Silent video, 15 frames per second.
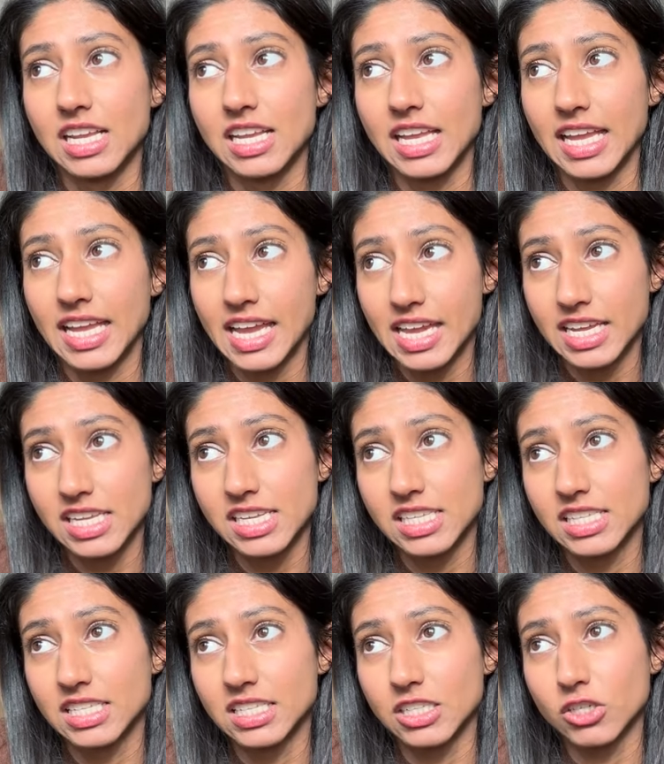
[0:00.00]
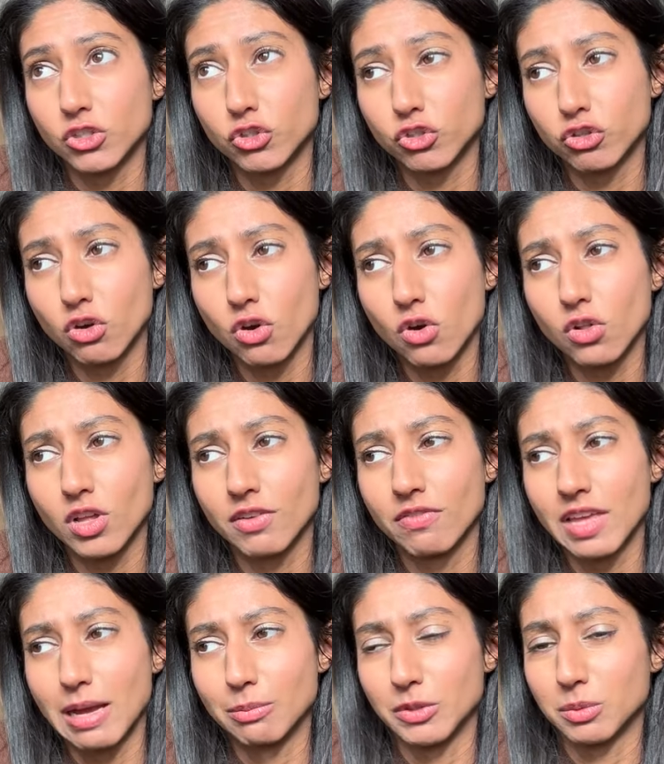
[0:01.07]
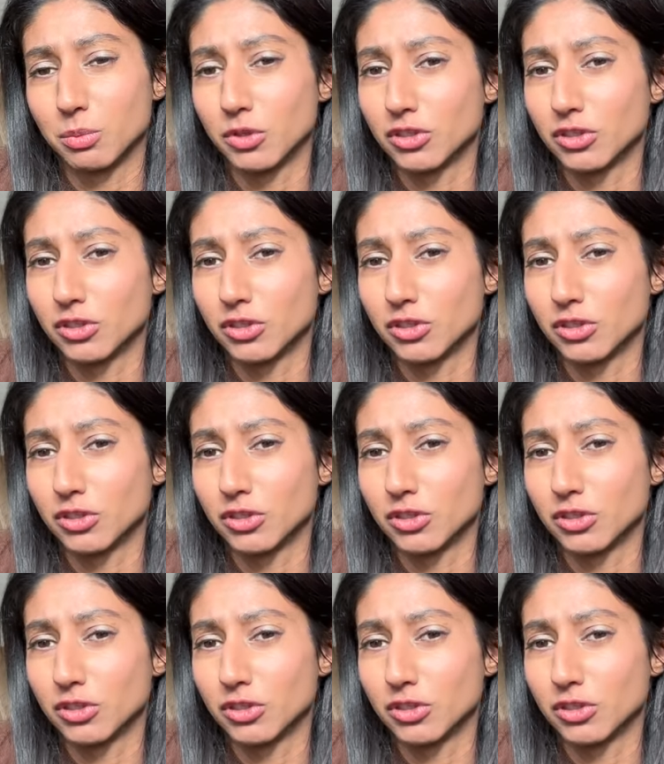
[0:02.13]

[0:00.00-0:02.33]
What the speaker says: his control of them was more